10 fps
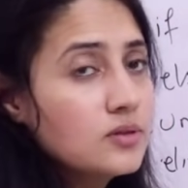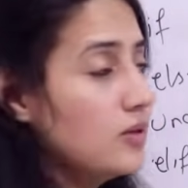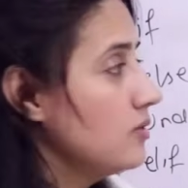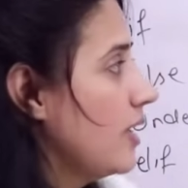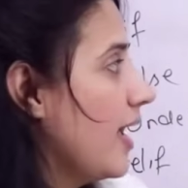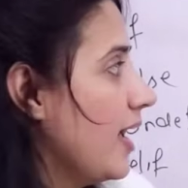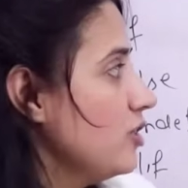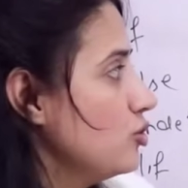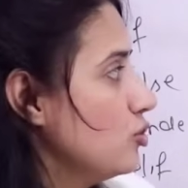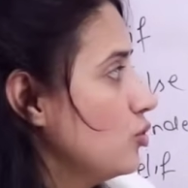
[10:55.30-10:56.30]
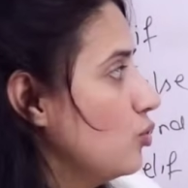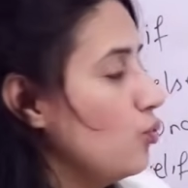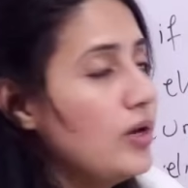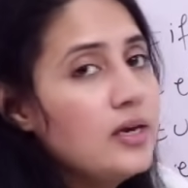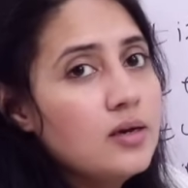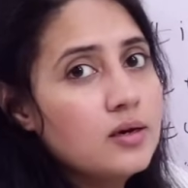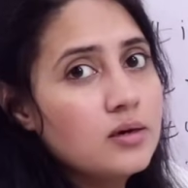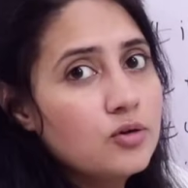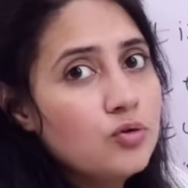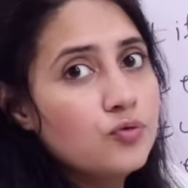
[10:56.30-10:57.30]
this hash will
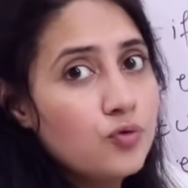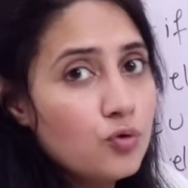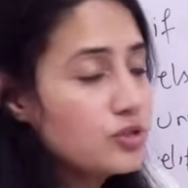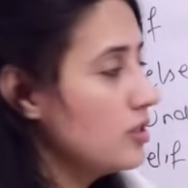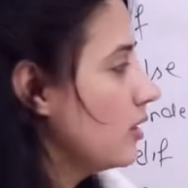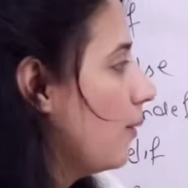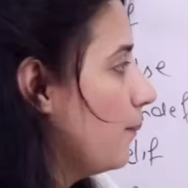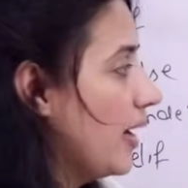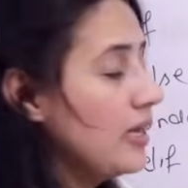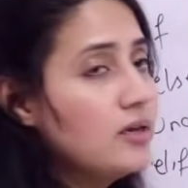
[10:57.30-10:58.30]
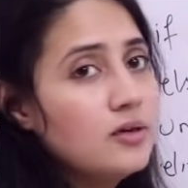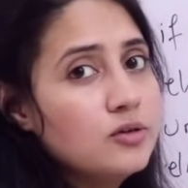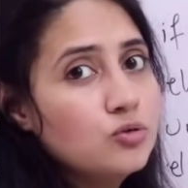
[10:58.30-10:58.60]
force the compiler